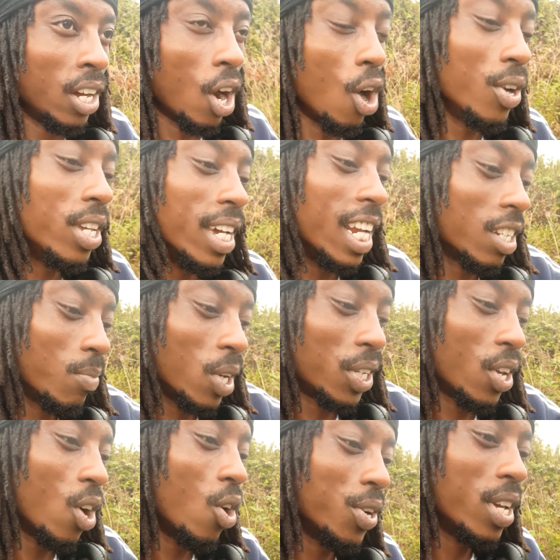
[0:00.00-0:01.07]
Oh, yeah, that's my
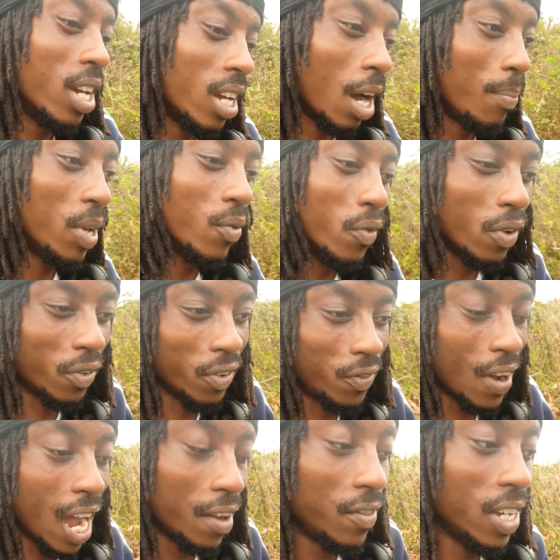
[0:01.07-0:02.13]
girl. Yeah, I've been with her for
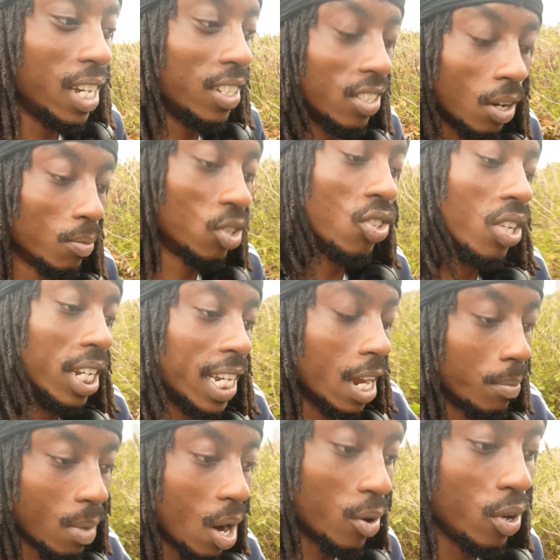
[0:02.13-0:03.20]
5 years. So I'm just going to
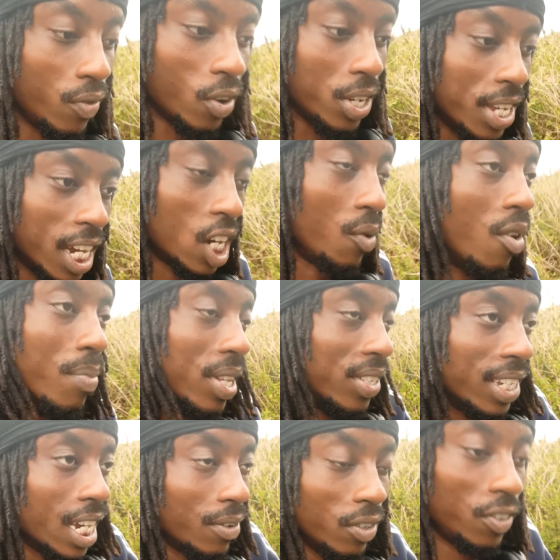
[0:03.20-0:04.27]
get married with her. Yeah, because we've been
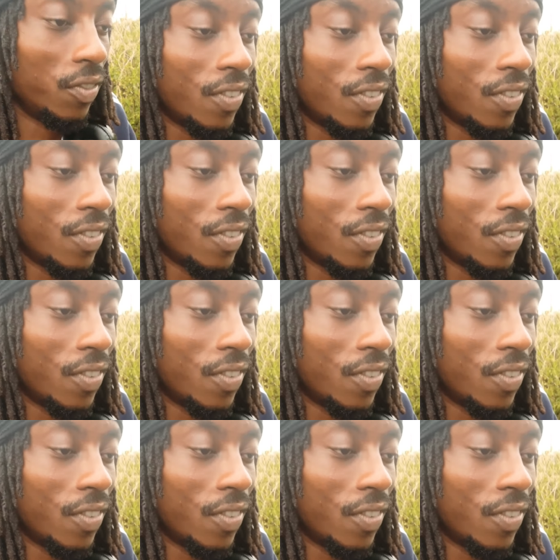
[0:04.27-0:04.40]
together for